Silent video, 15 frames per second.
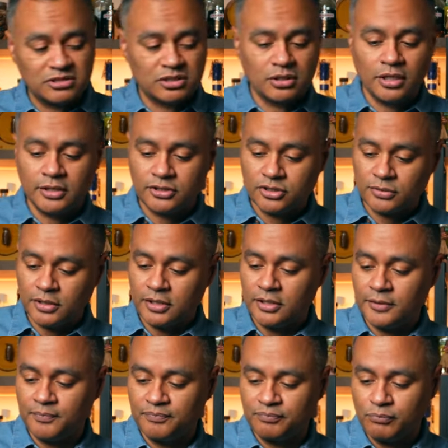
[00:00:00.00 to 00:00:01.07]

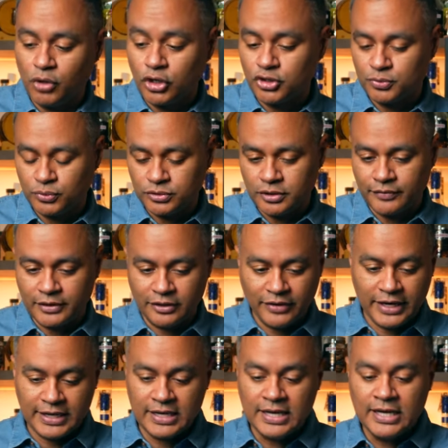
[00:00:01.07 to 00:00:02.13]
bar spoons of it, all
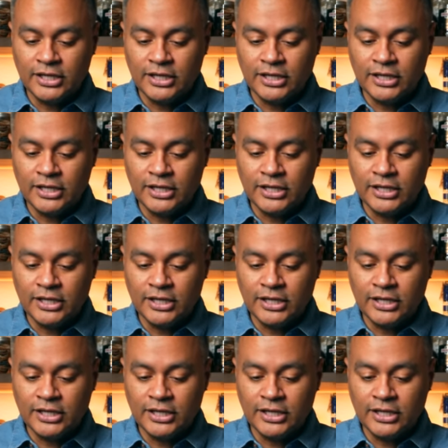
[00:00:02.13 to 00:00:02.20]
right?